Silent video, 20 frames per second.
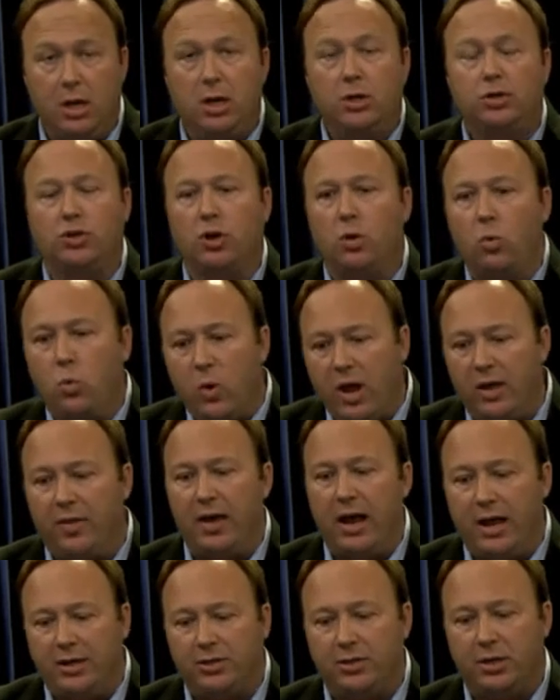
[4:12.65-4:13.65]
So with
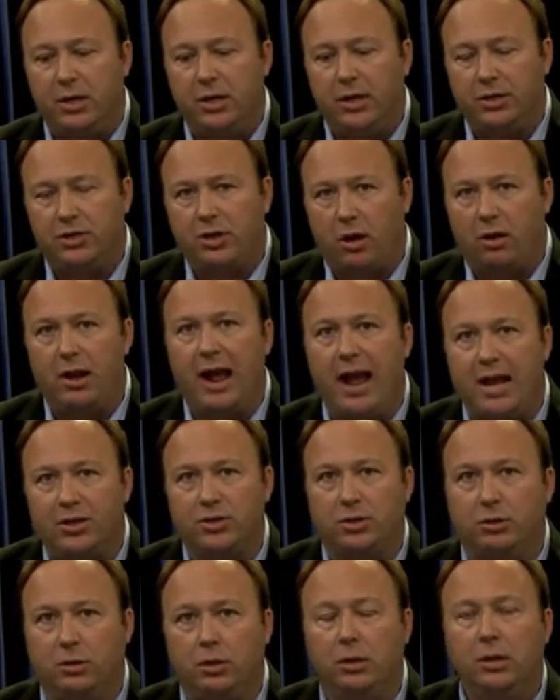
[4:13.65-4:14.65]
us is Kurt
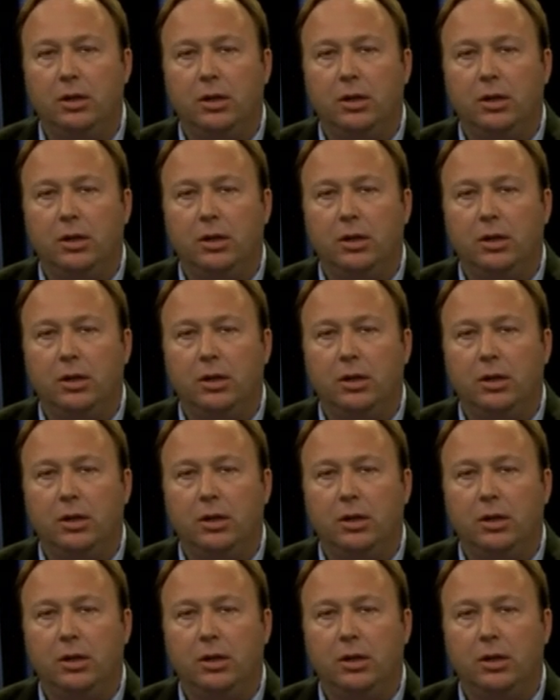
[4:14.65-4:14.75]
Haskell